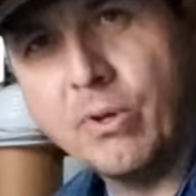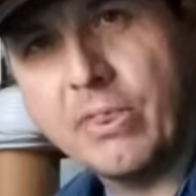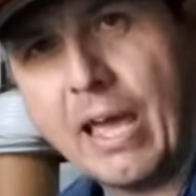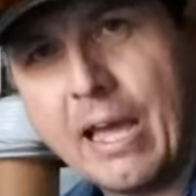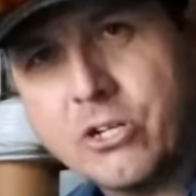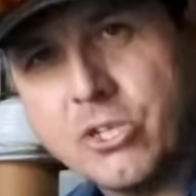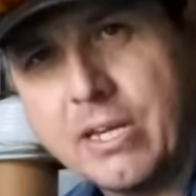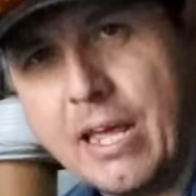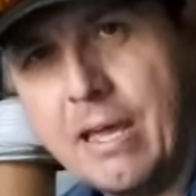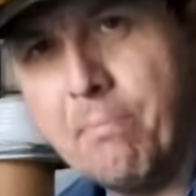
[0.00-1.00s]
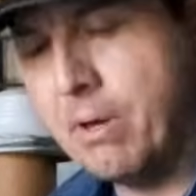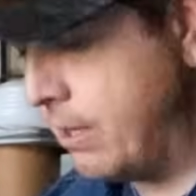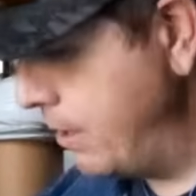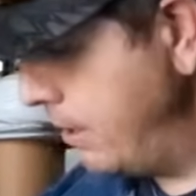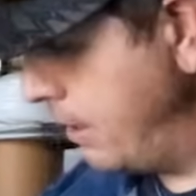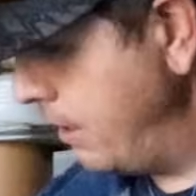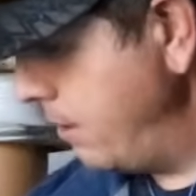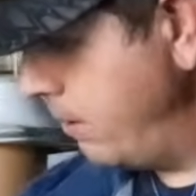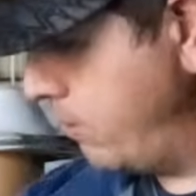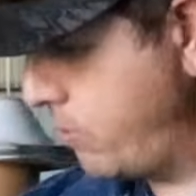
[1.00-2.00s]
with the Ashley name.
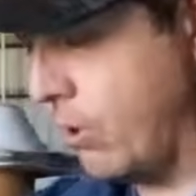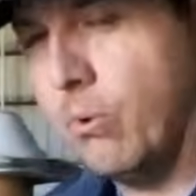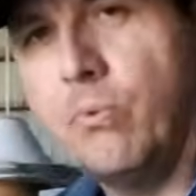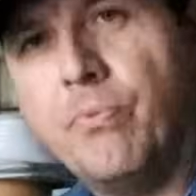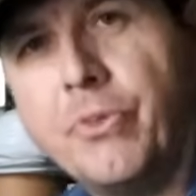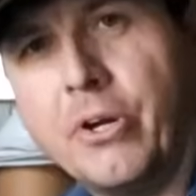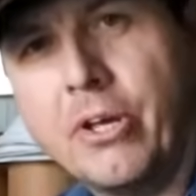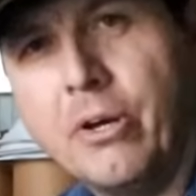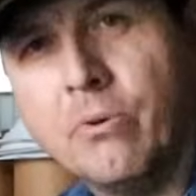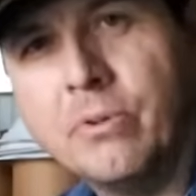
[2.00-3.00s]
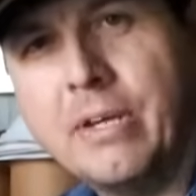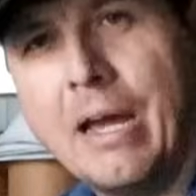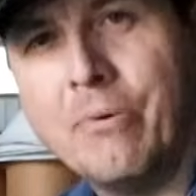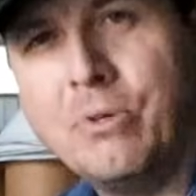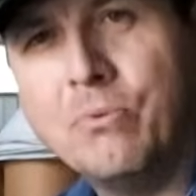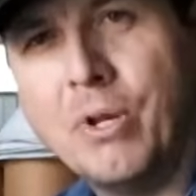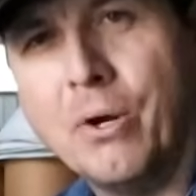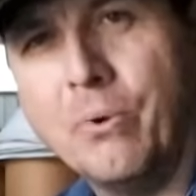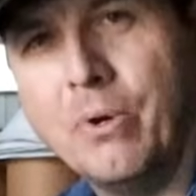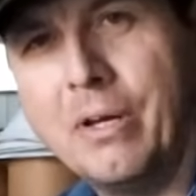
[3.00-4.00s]
So there you go. Now you
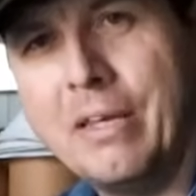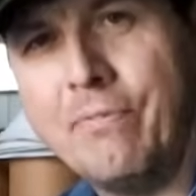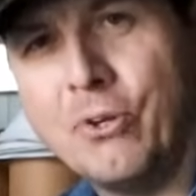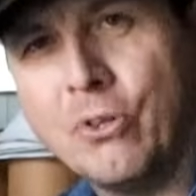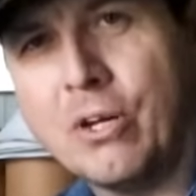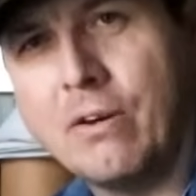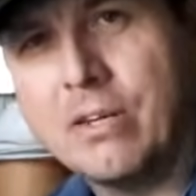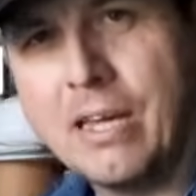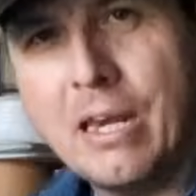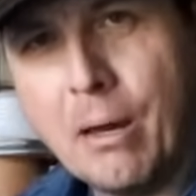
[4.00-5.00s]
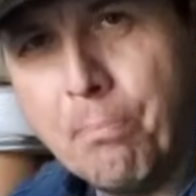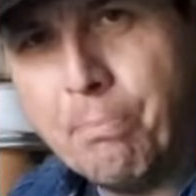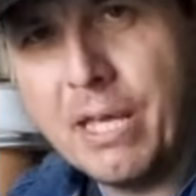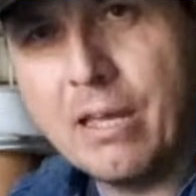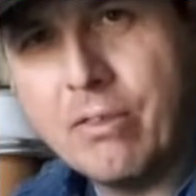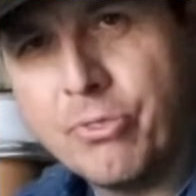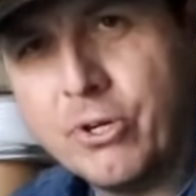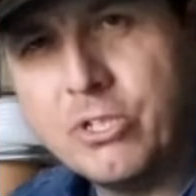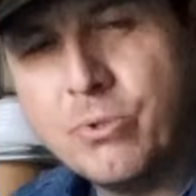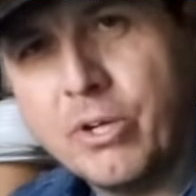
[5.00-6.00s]
know if you're looking to get a big
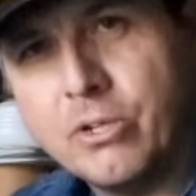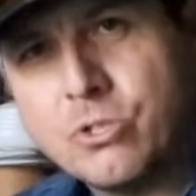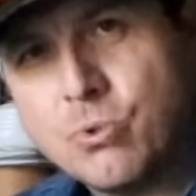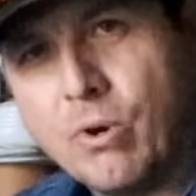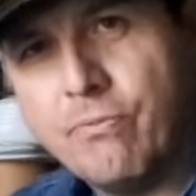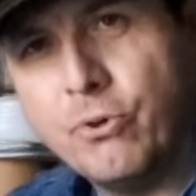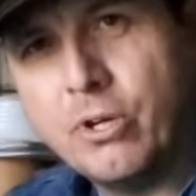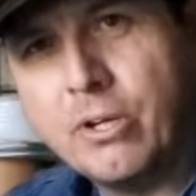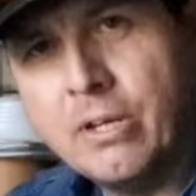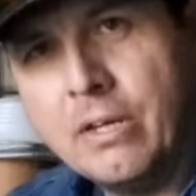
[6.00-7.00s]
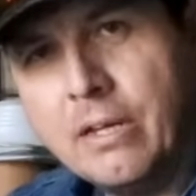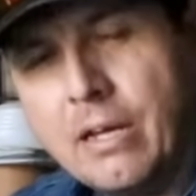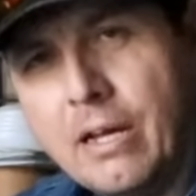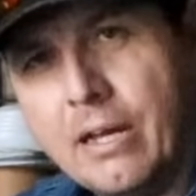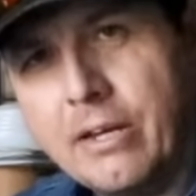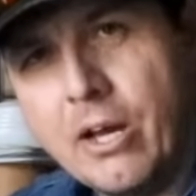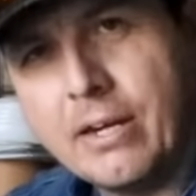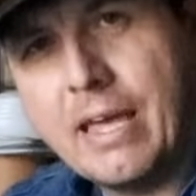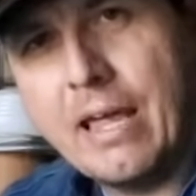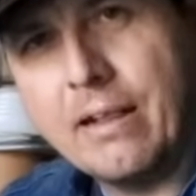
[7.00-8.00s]
3,200 square foot
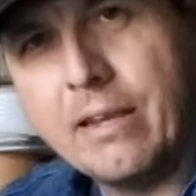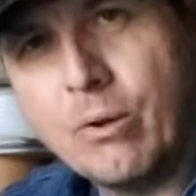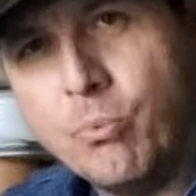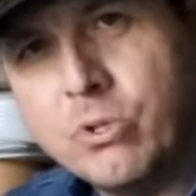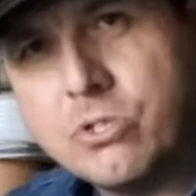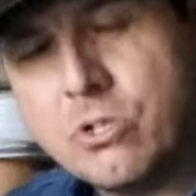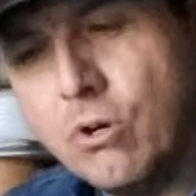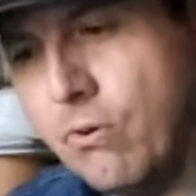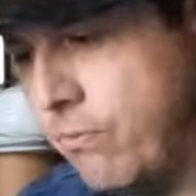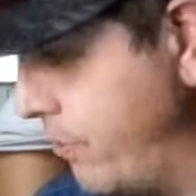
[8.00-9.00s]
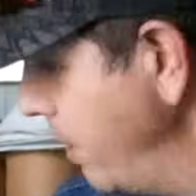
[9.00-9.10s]
non-catalytic wood stove